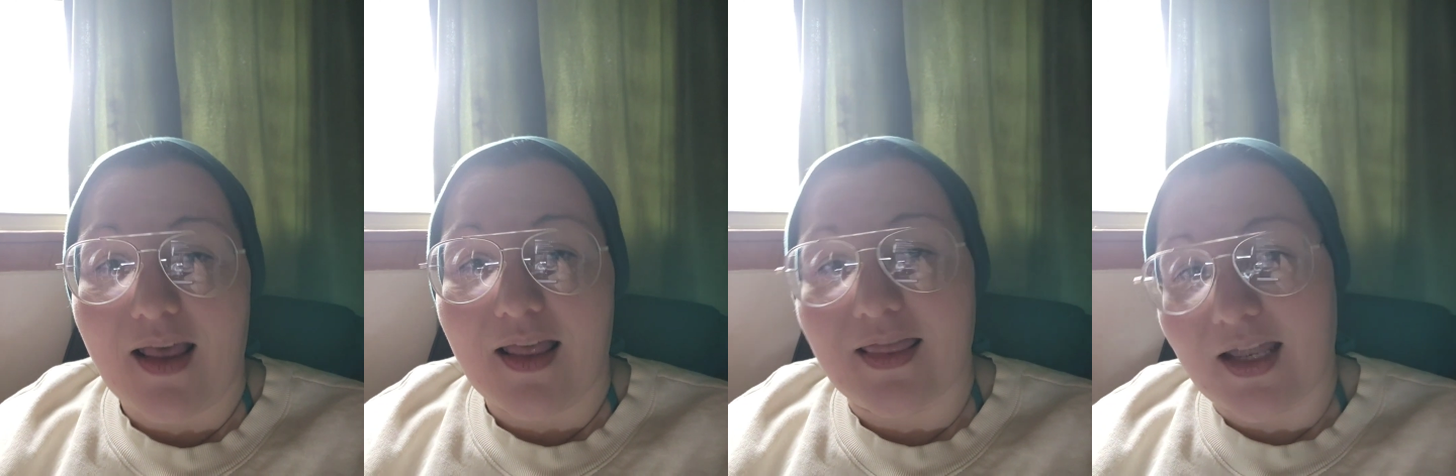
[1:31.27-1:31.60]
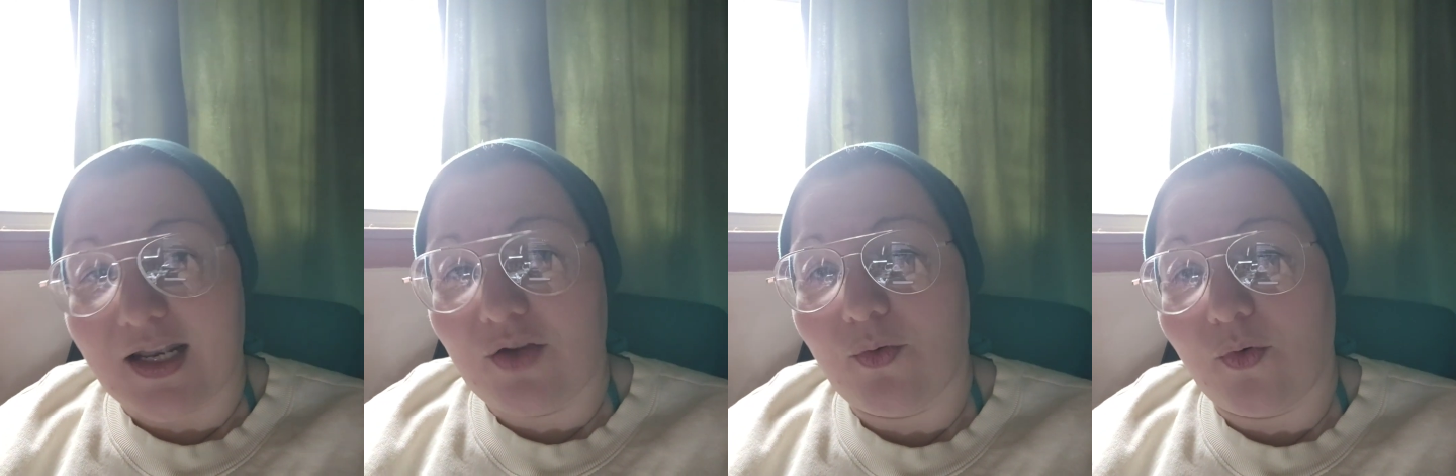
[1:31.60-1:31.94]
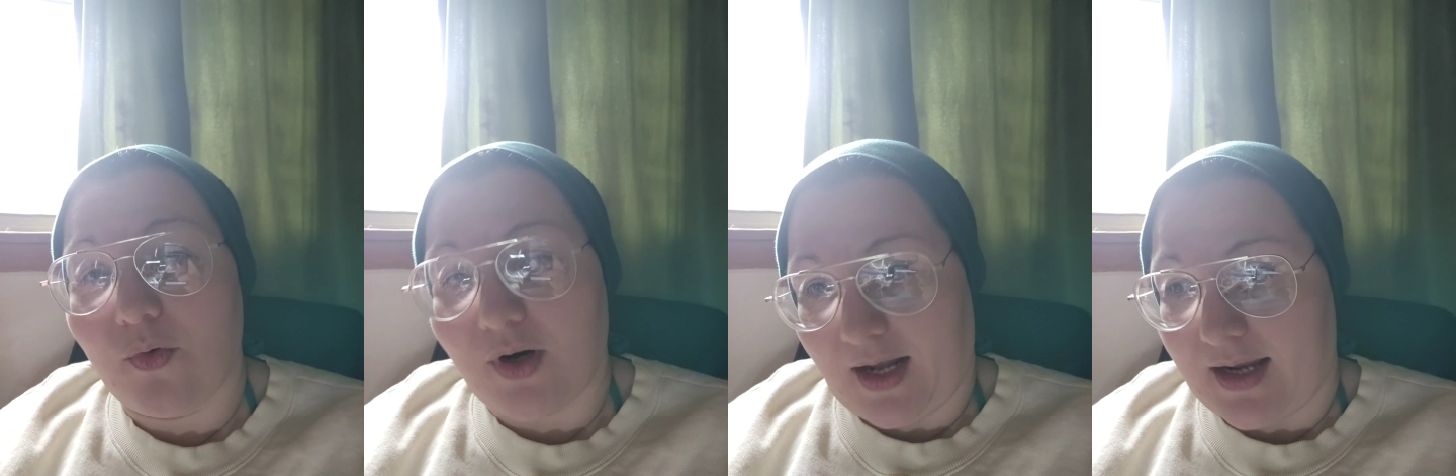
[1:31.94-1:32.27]
Then you
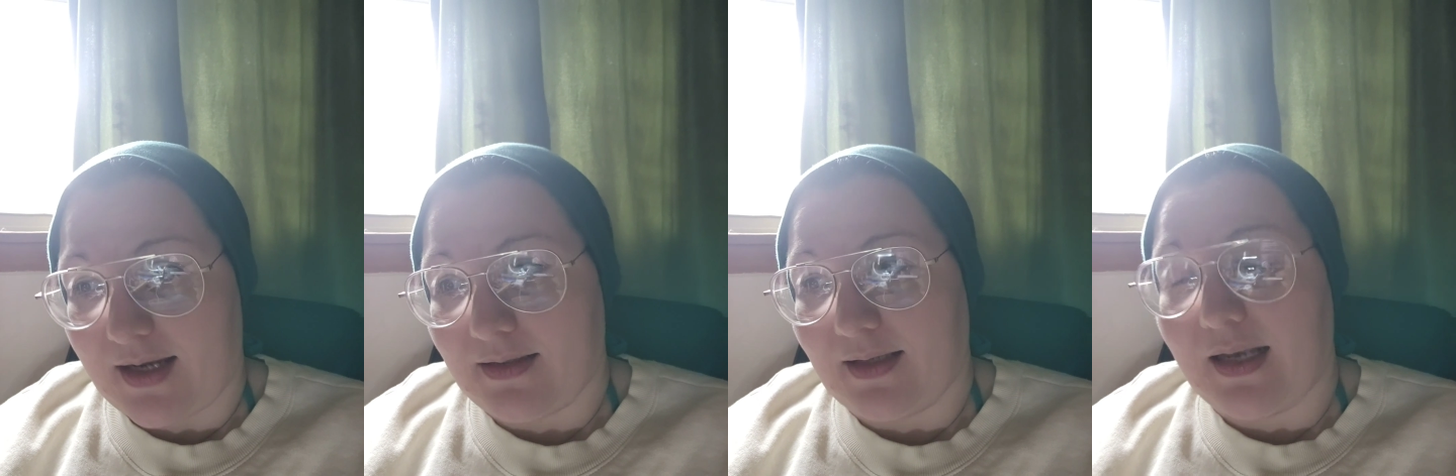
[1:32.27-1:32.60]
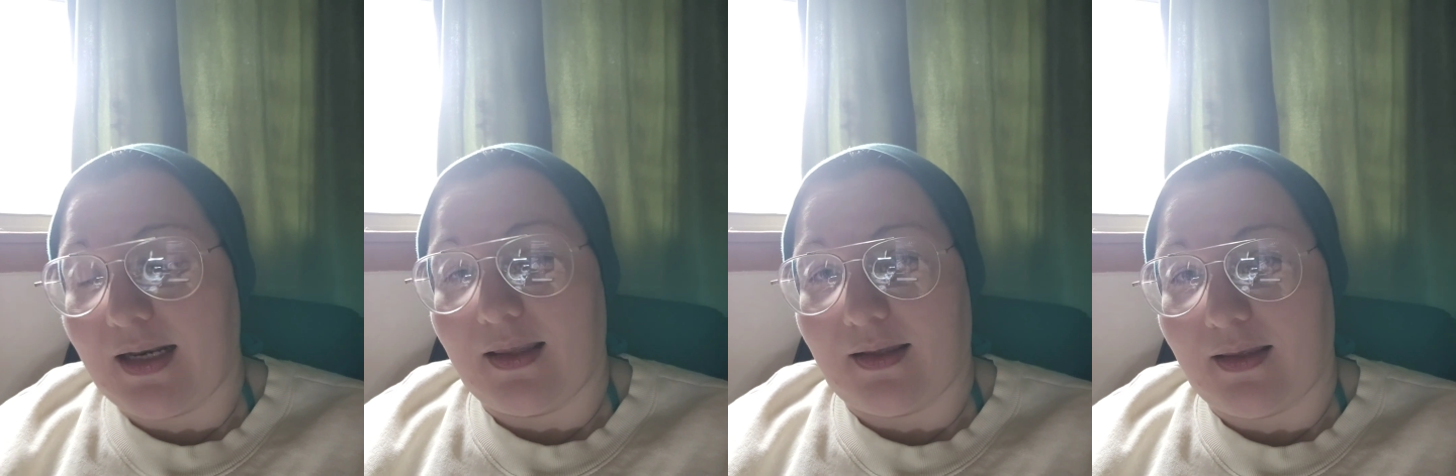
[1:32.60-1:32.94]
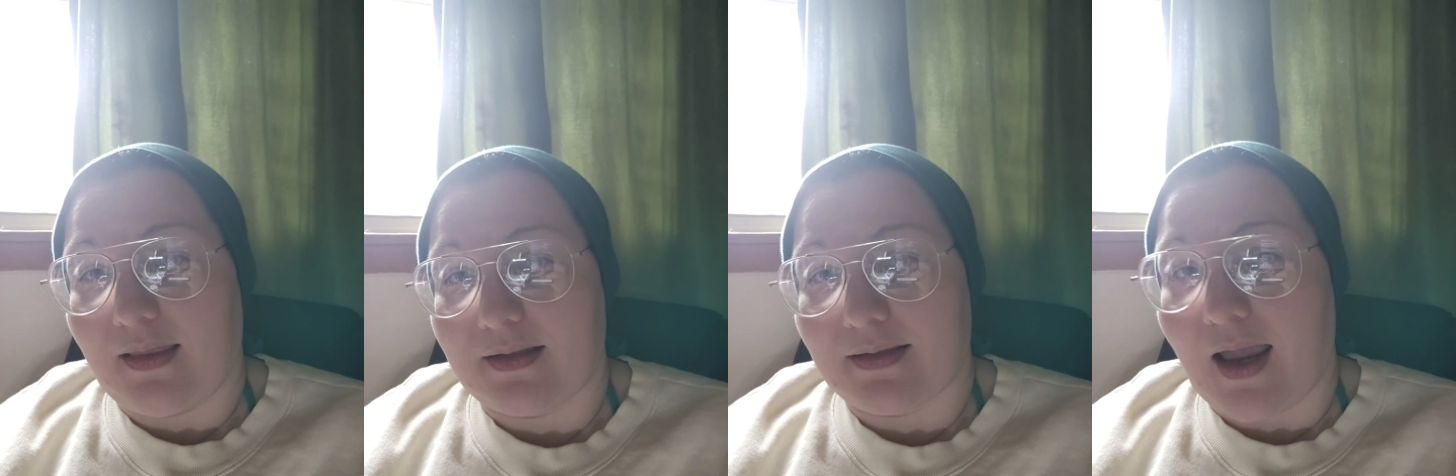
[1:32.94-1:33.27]
organize anything
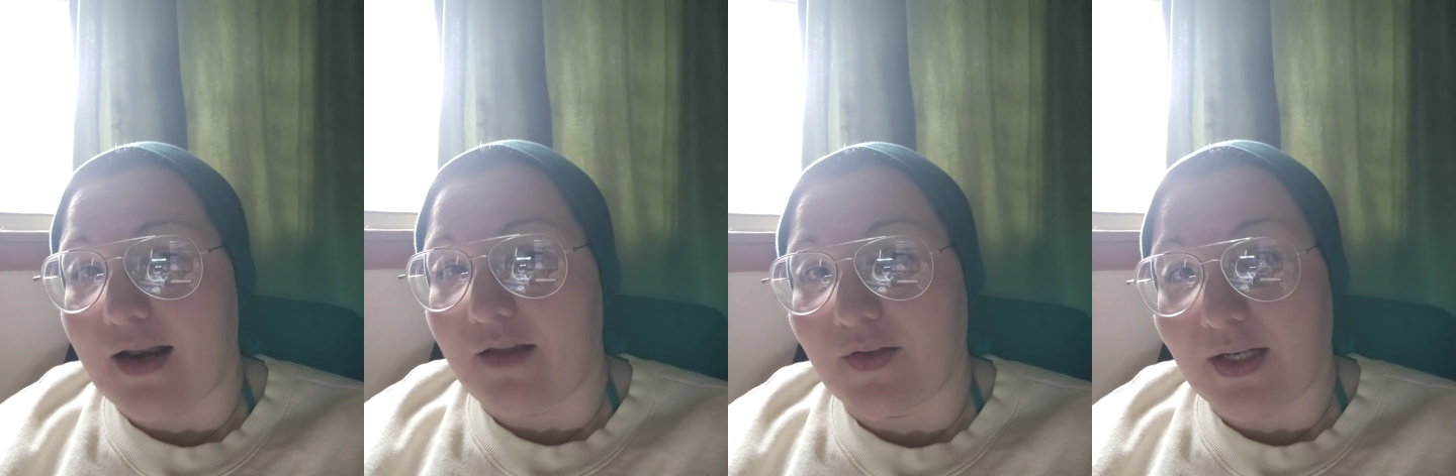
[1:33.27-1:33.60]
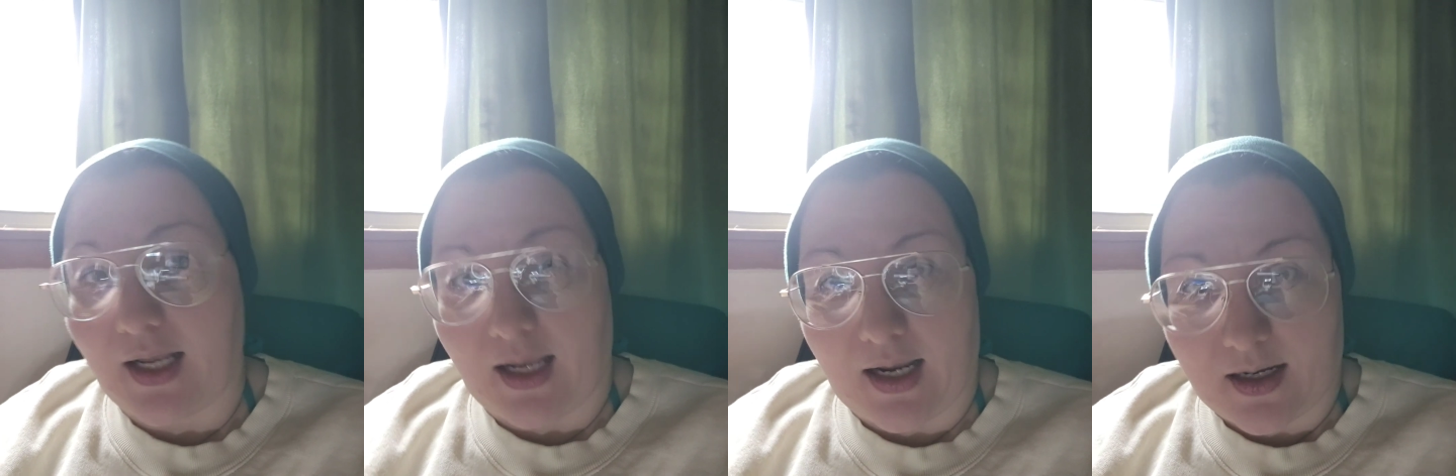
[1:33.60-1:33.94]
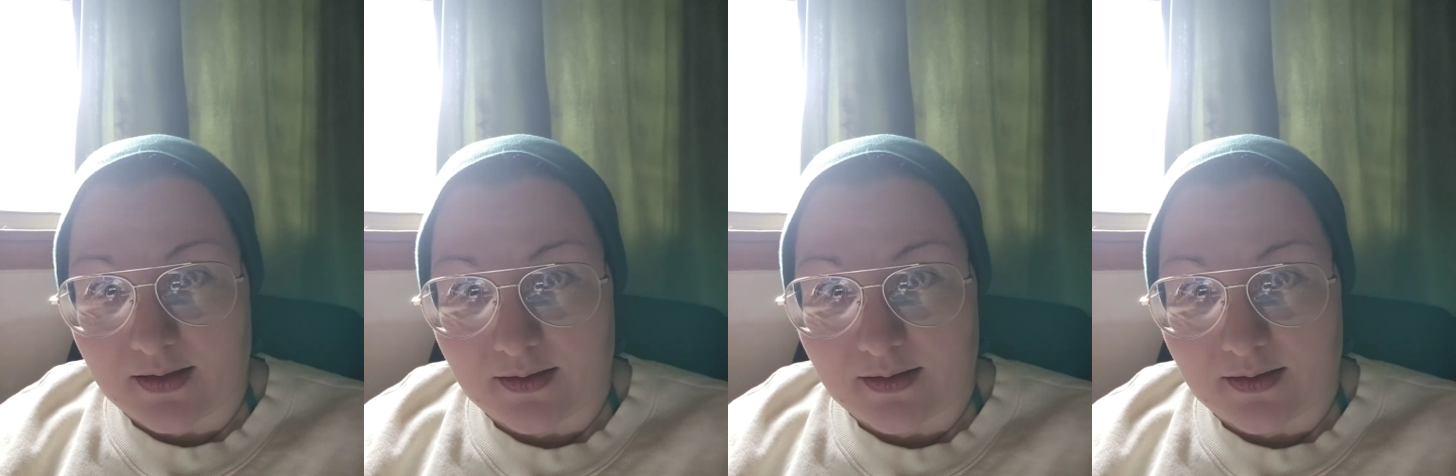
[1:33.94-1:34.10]
that's kind of in chaos.